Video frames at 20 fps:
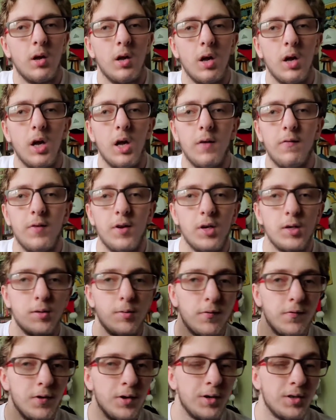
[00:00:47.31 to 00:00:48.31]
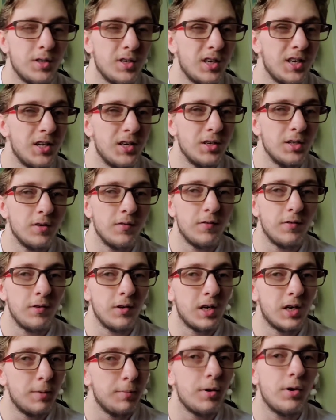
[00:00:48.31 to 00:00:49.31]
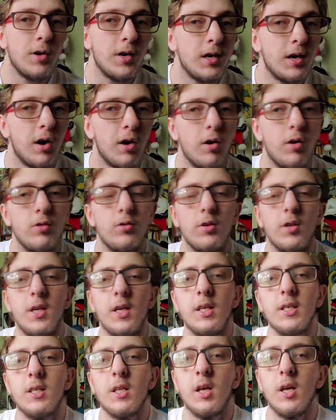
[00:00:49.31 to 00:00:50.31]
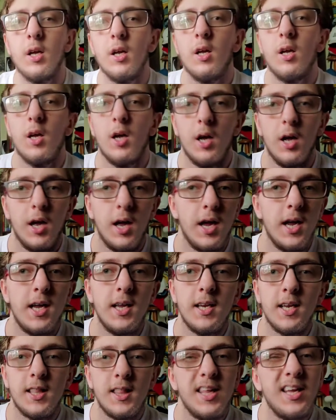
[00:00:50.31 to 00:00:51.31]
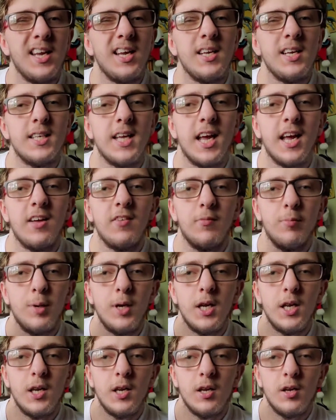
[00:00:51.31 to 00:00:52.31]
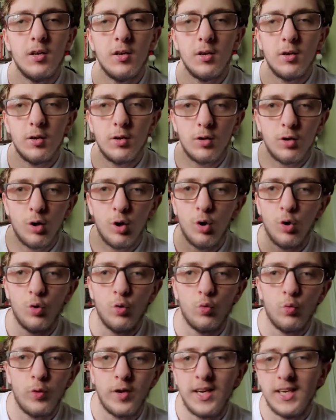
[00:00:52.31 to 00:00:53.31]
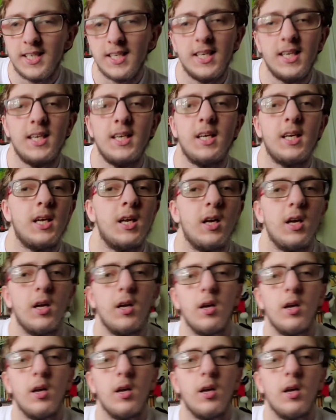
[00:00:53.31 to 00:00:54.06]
Uh, I finished my first year of community college, at least, and things have been crazy.